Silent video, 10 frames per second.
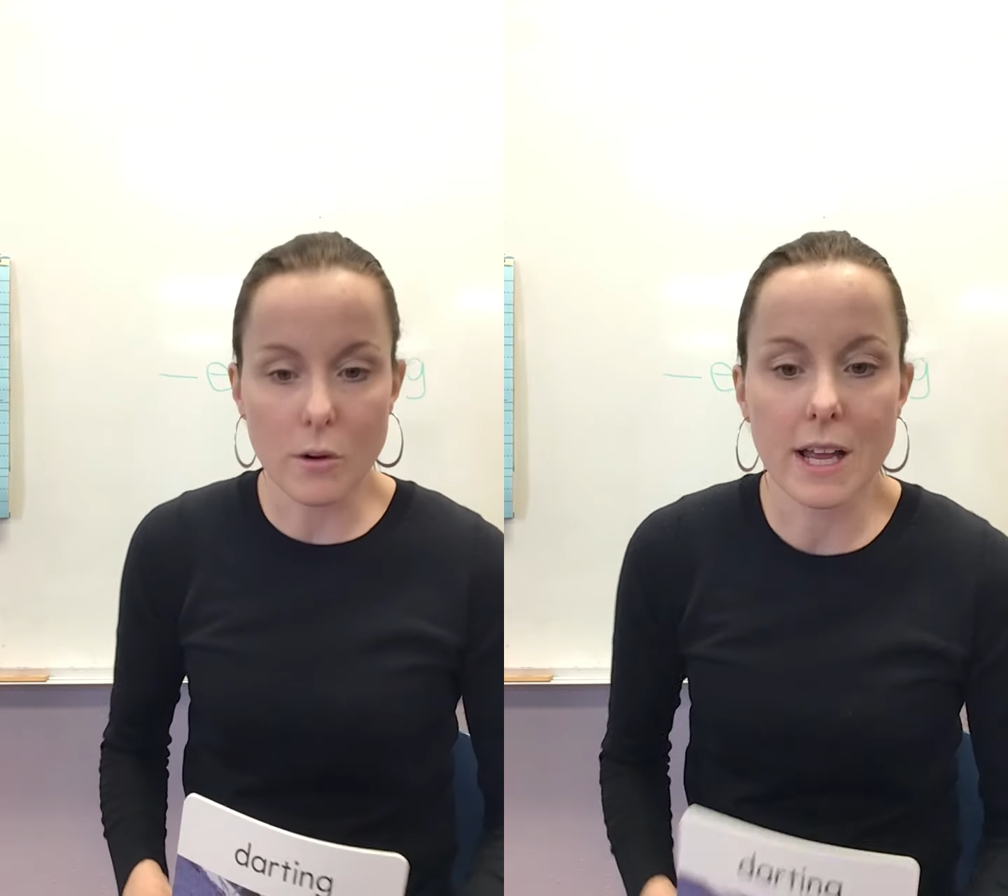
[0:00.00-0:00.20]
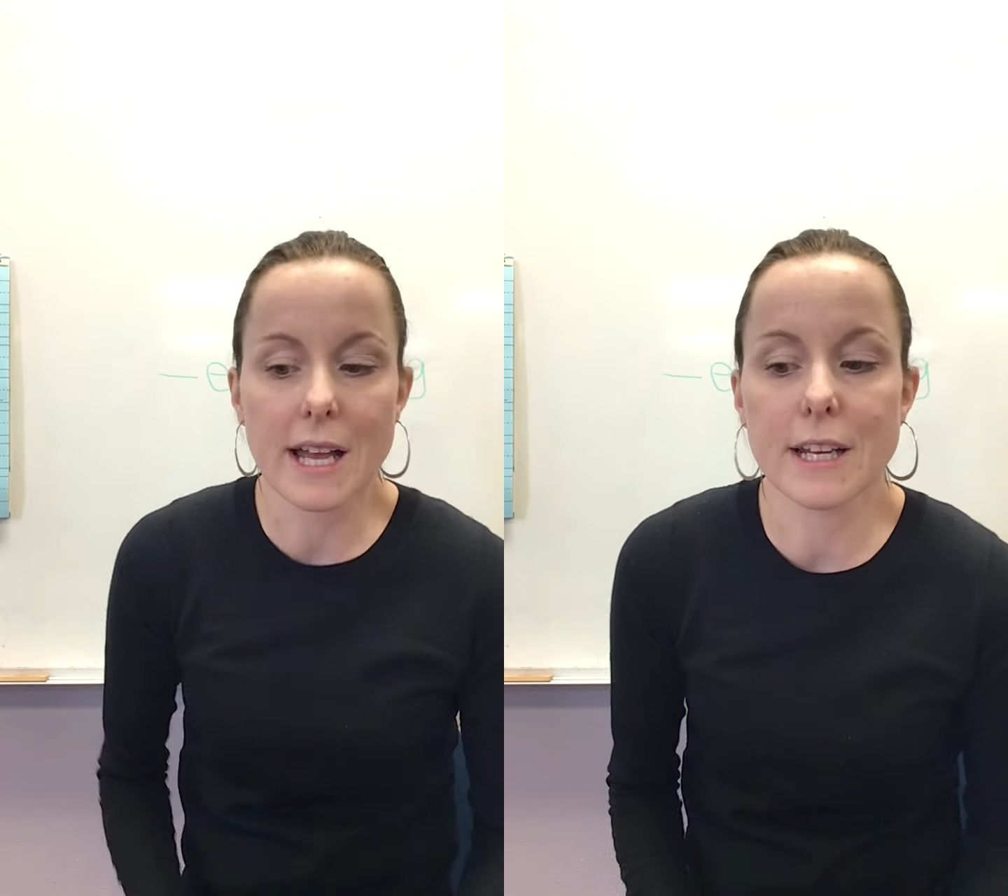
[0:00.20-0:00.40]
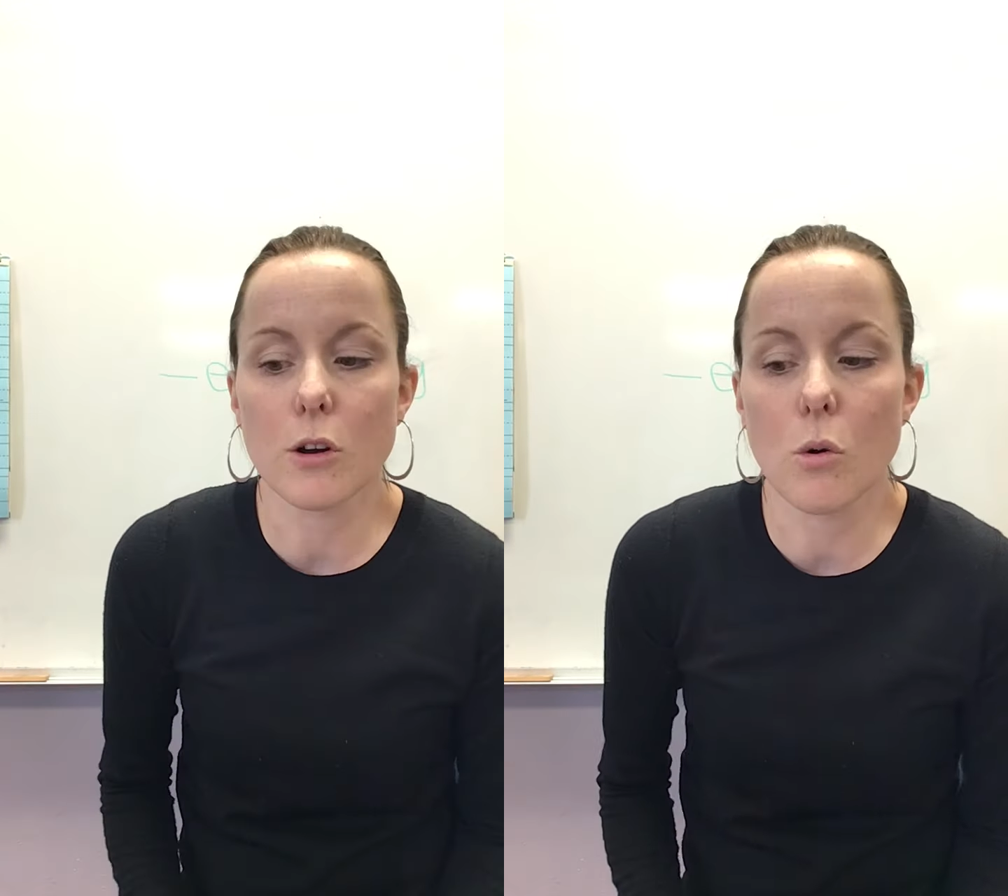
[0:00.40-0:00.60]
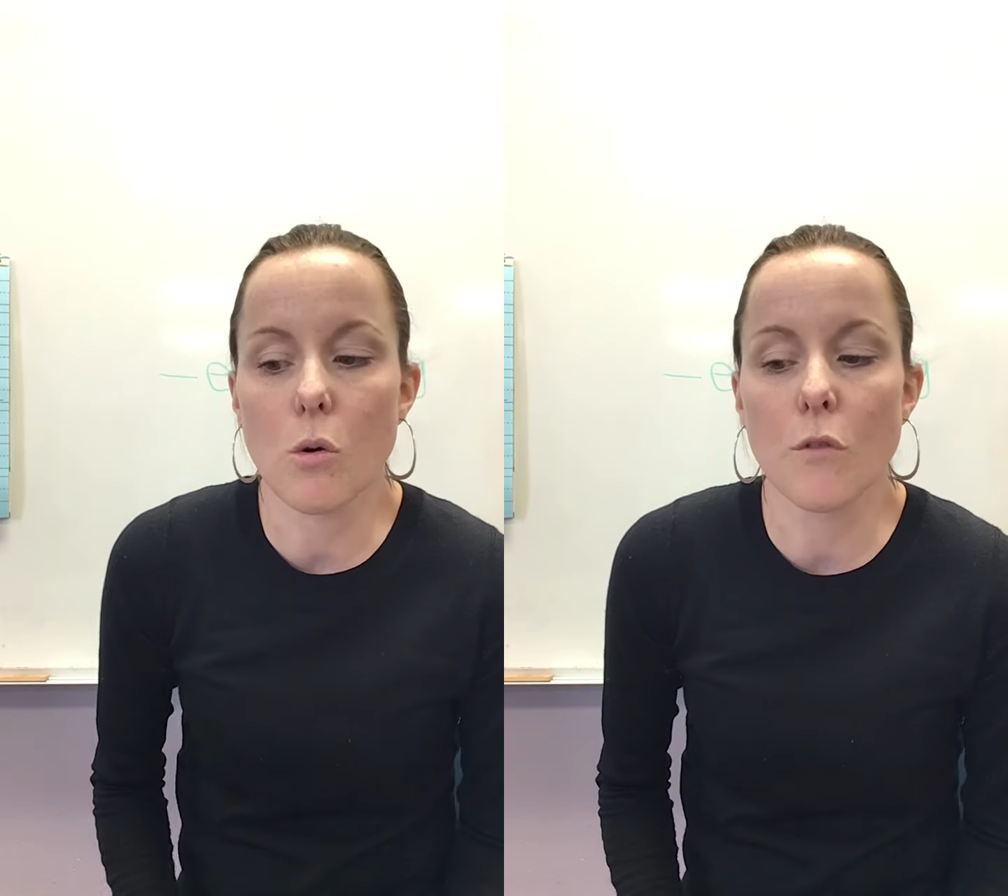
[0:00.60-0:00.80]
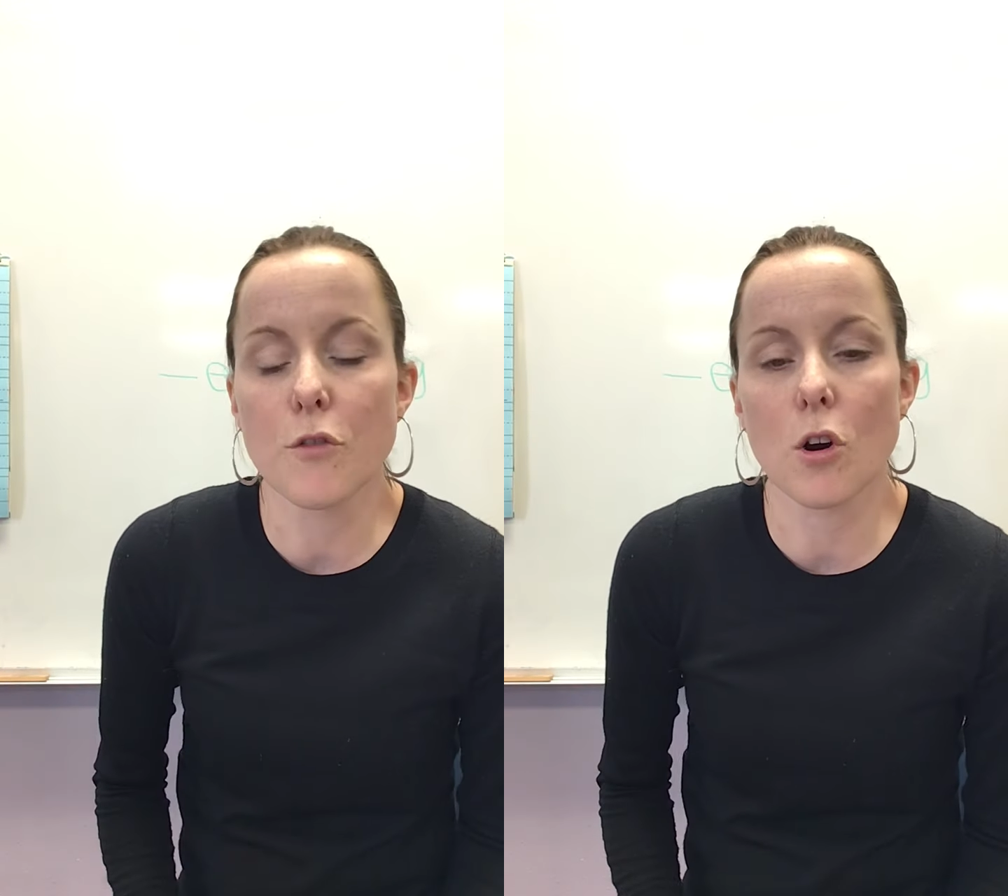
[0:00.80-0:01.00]
ahead and go
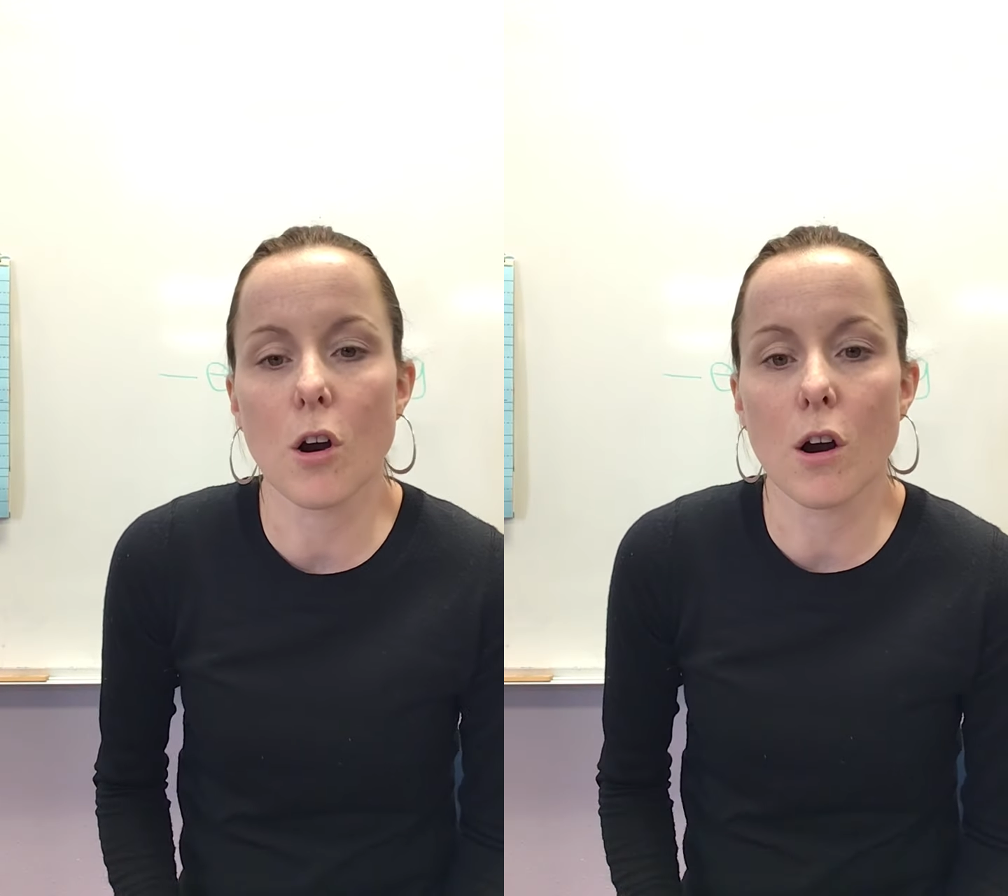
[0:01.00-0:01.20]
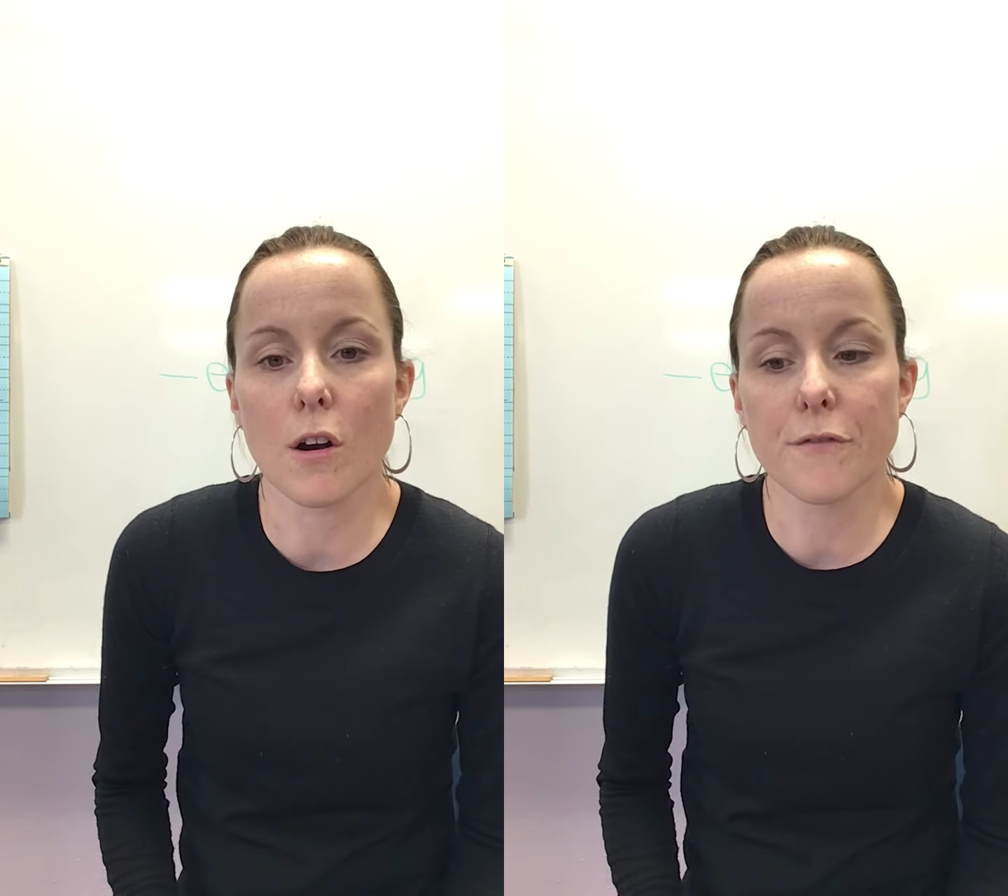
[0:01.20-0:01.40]
over our